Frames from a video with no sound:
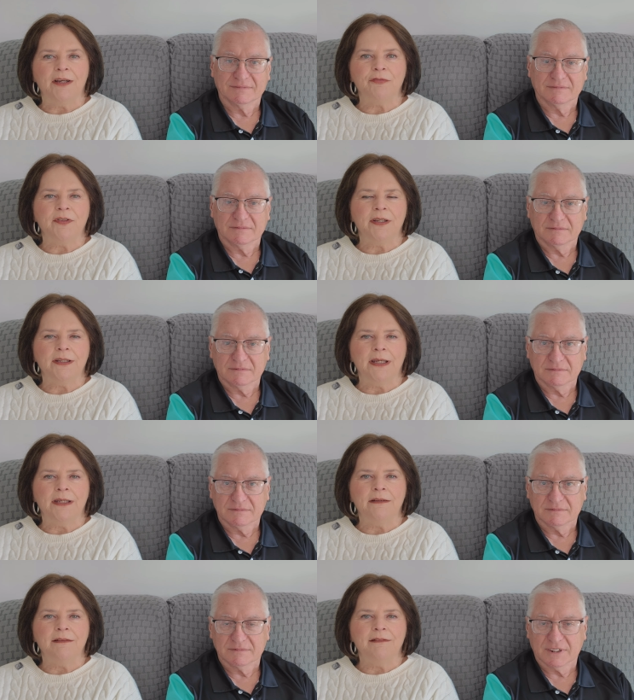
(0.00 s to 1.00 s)
Speaker 1: after
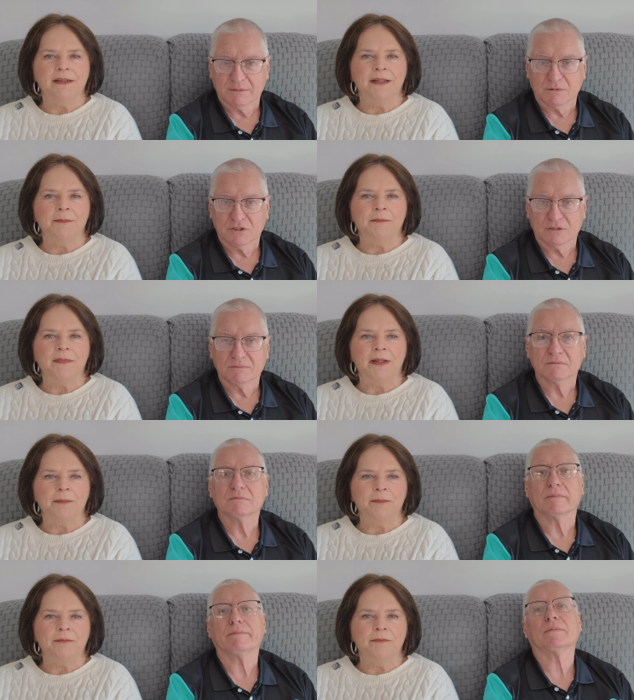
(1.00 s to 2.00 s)
and yep. um, a
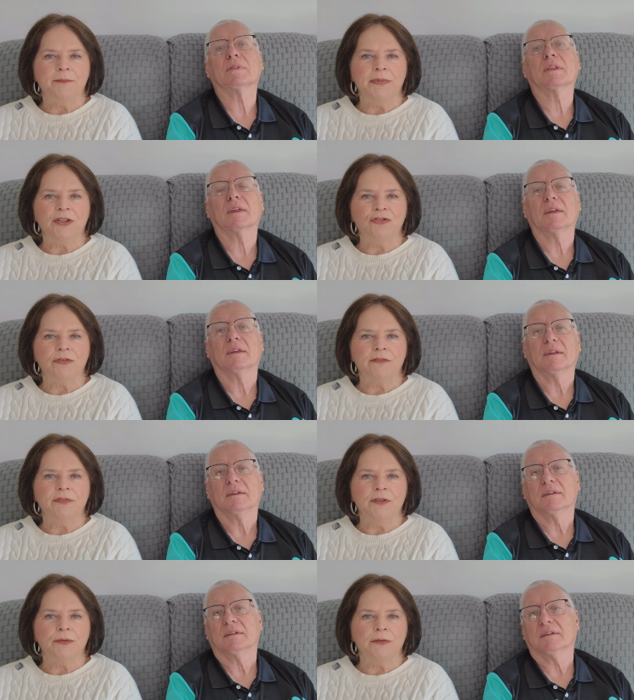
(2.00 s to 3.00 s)
picture
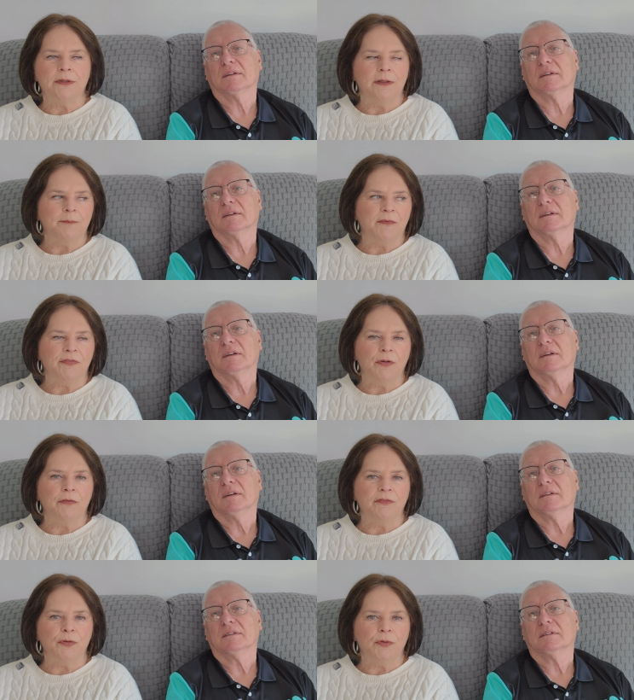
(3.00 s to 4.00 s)
of your, um, the photo
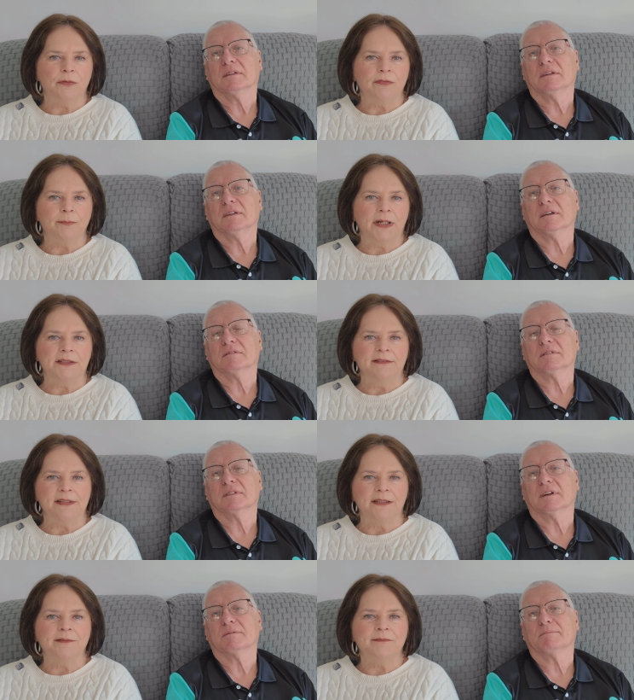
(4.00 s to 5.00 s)
of your yep.
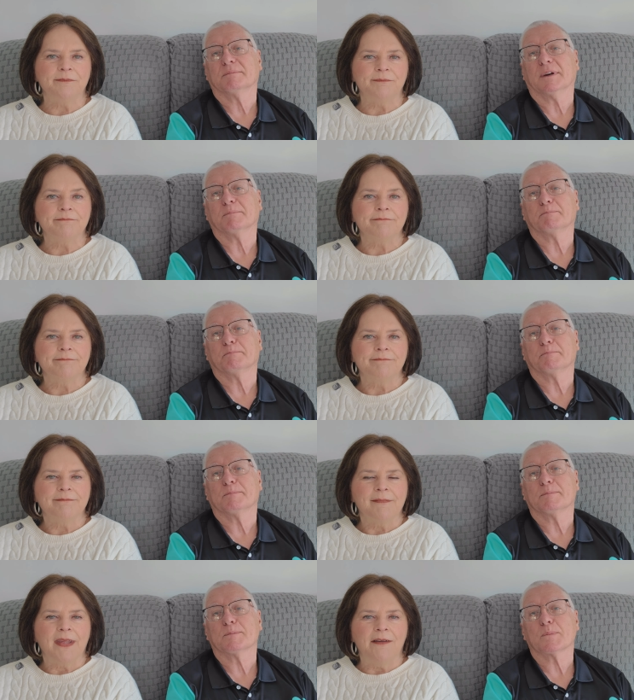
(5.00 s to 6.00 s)
painting. Yep. Yep.
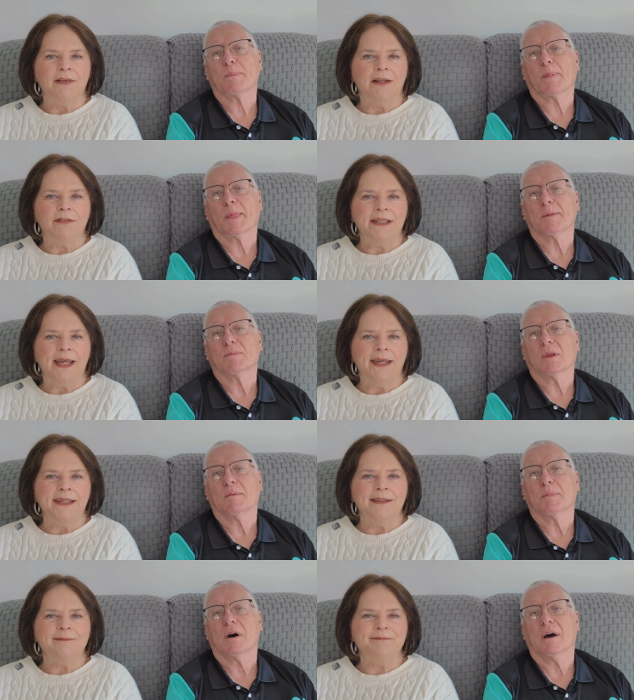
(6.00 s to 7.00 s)
Have a lovely
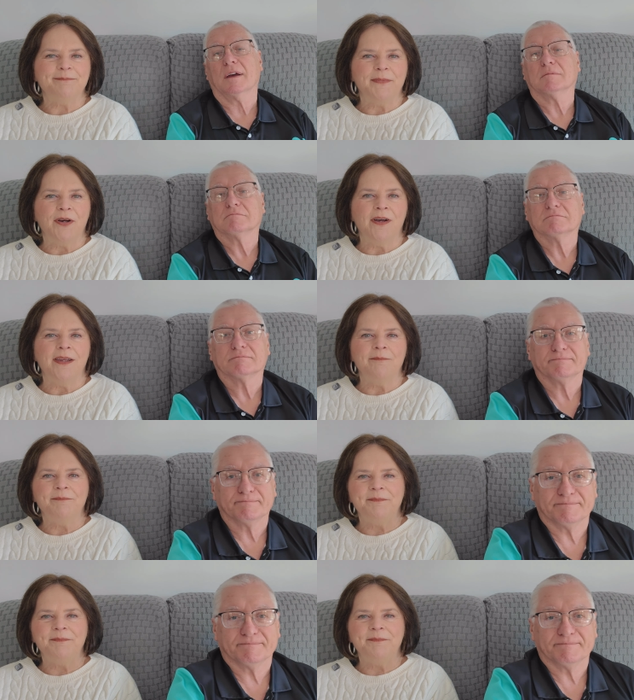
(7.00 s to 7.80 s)
day. Bye. Bye.